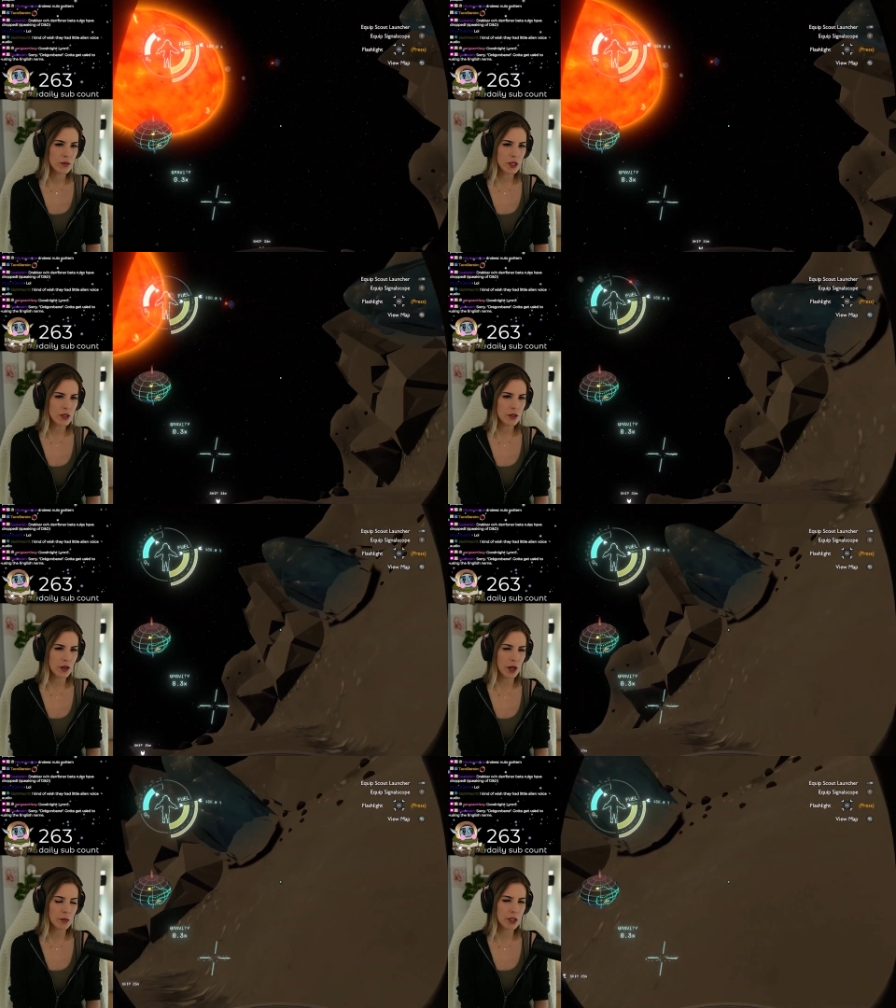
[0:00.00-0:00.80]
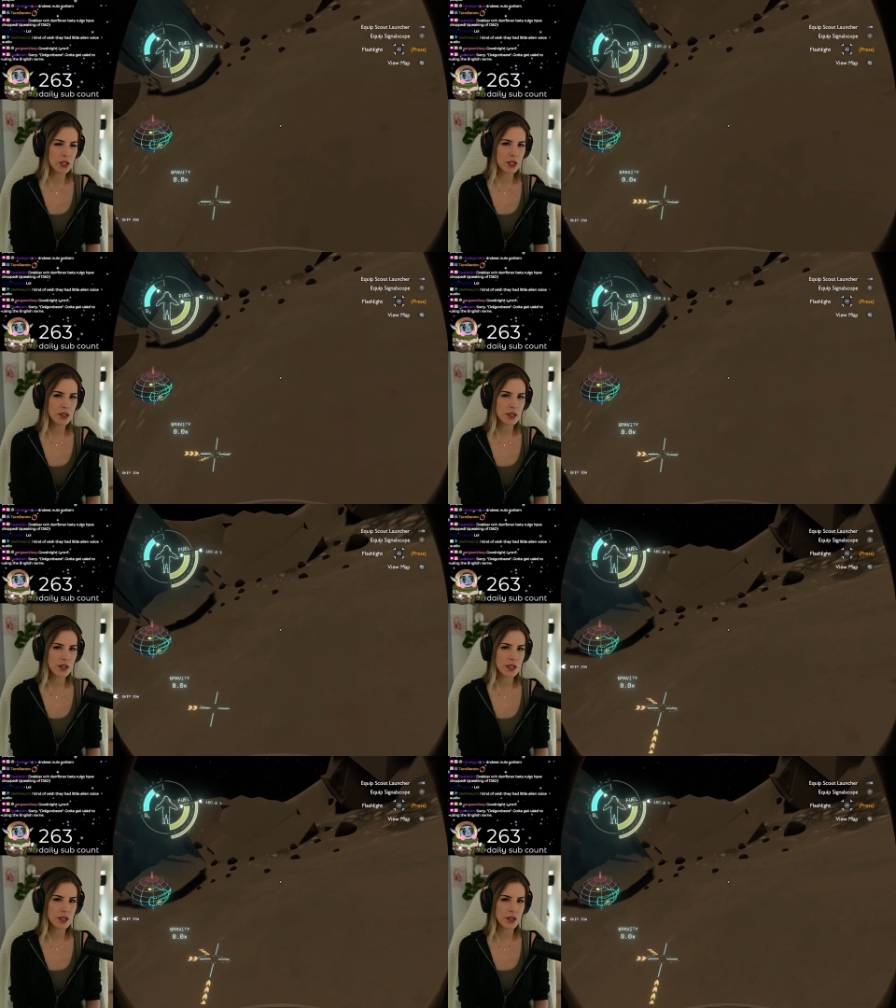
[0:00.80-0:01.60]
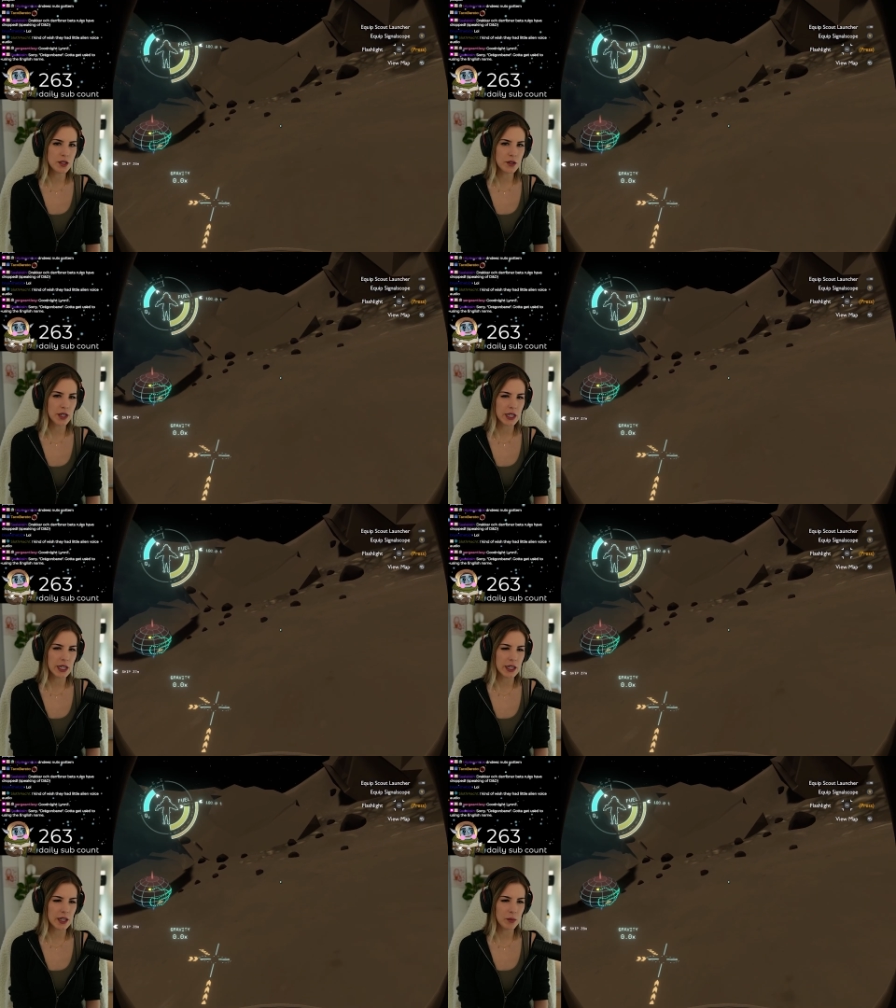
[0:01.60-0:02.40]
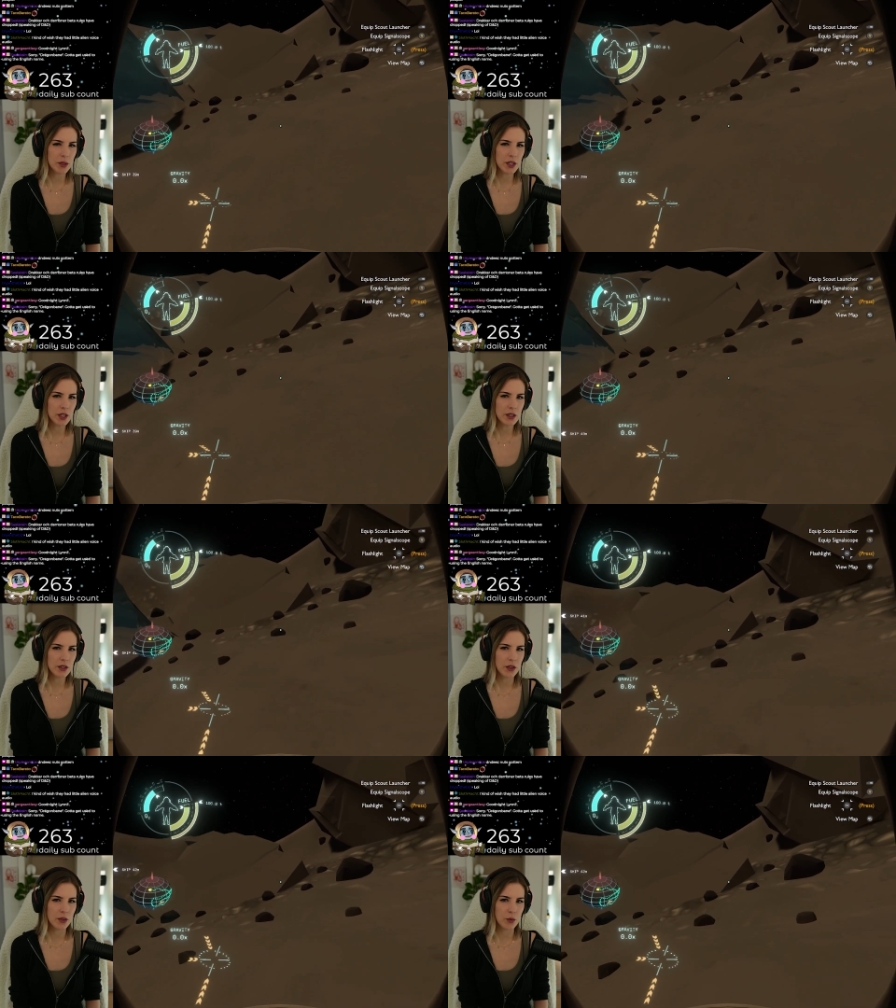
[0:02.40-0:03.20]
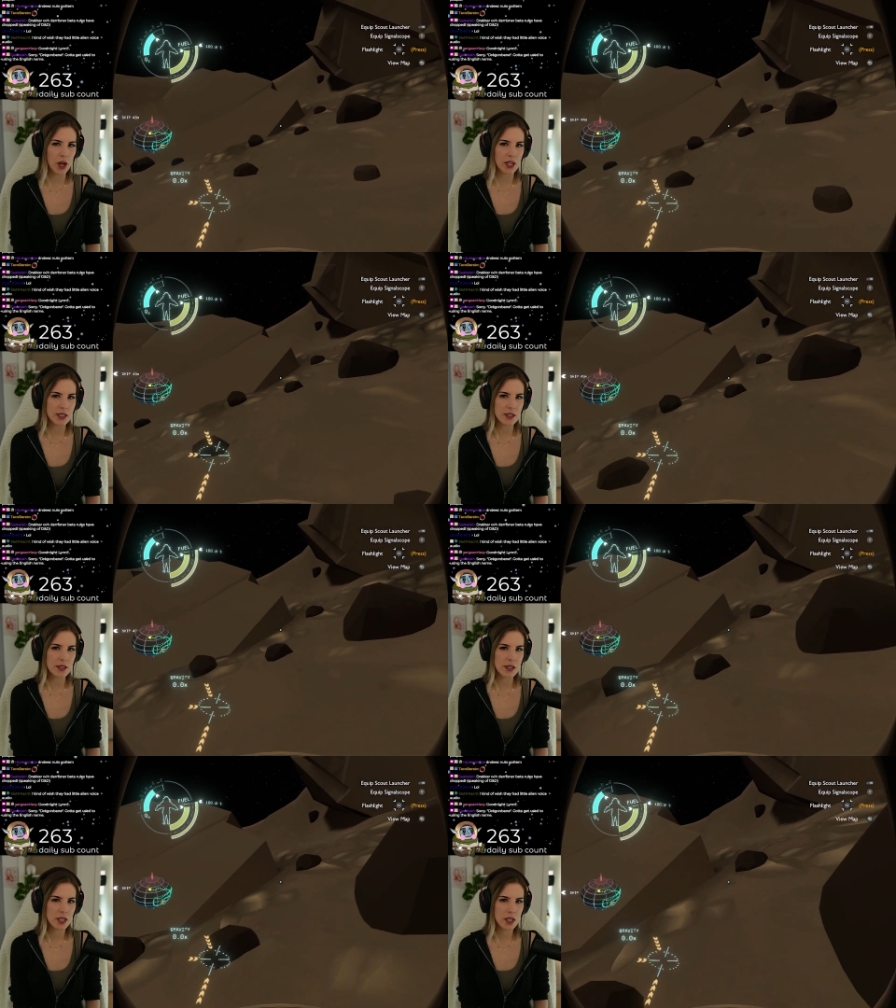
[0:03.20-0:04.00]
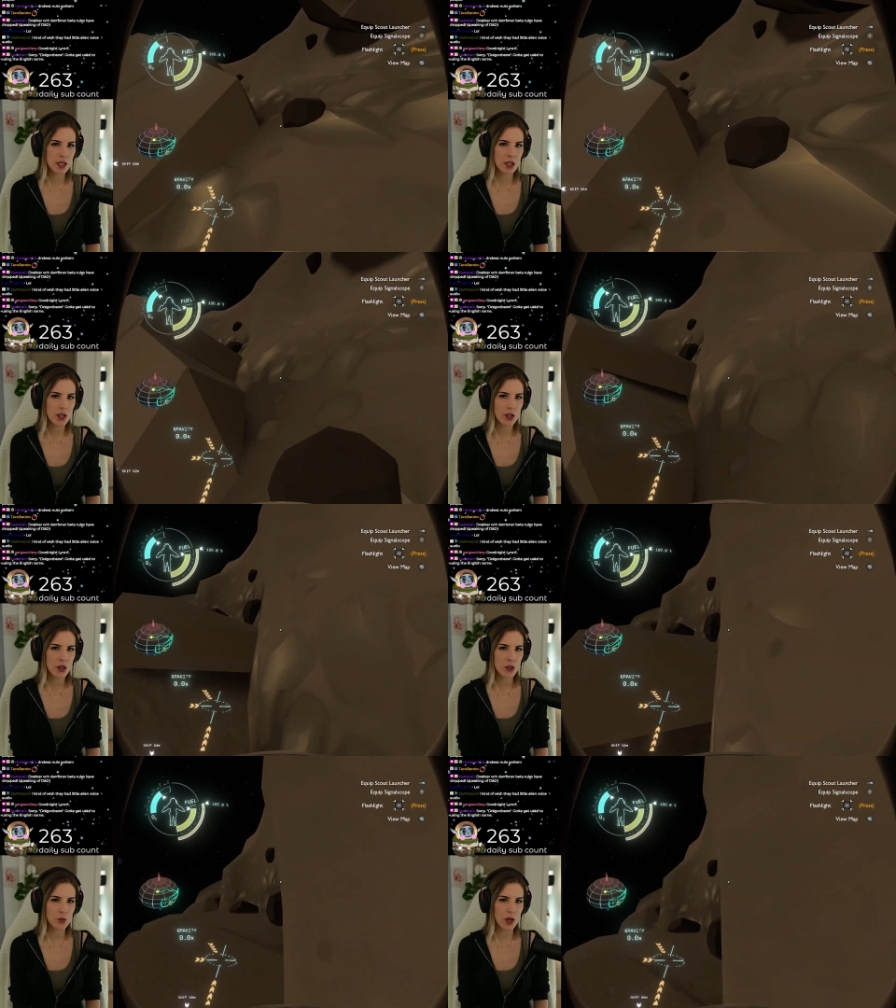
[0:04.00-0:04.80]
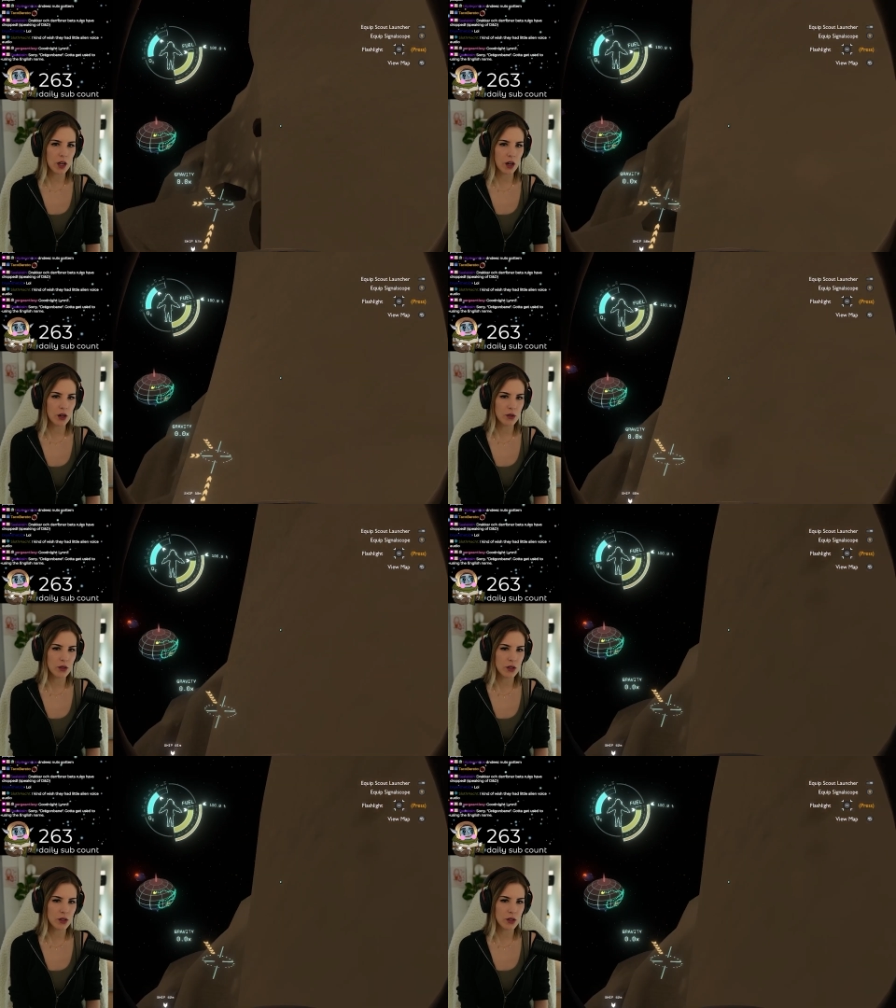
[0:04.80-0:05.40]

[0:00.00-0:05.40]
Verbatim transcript: I don't know how much else there is to do here. Can I get up here? Thrust. Thru oh.